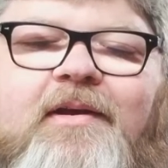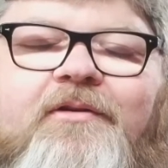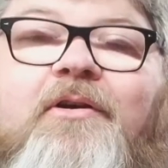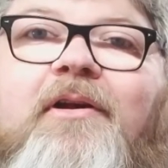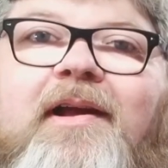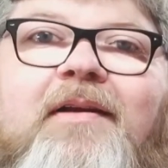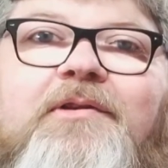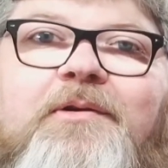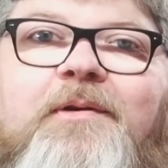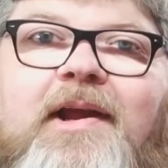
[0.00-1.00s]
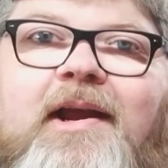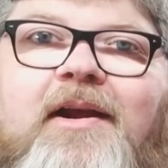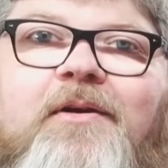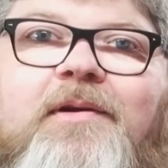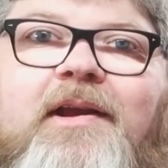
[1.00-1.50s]
So all I have to do
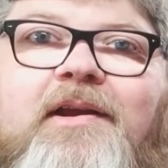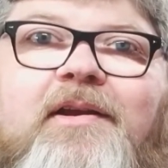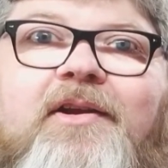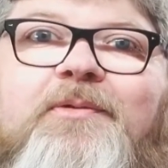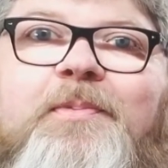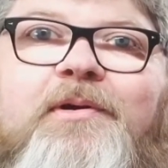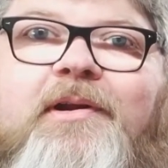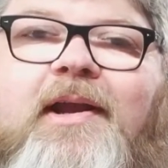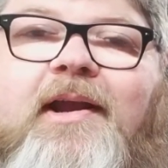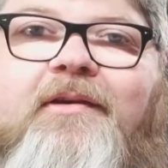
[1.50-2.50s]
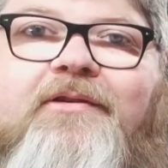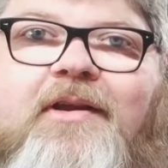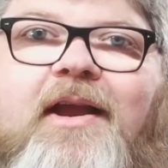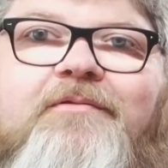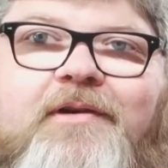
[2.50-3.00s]
now is put a
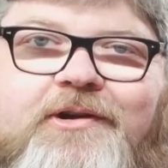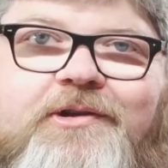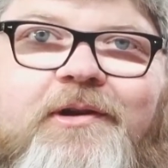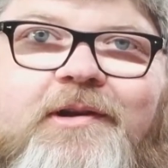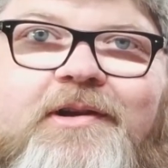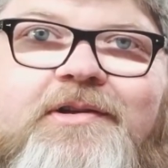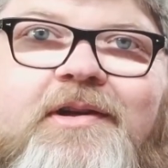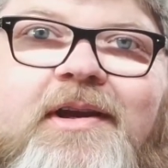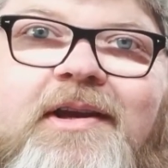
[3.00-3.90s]
CA finish on this.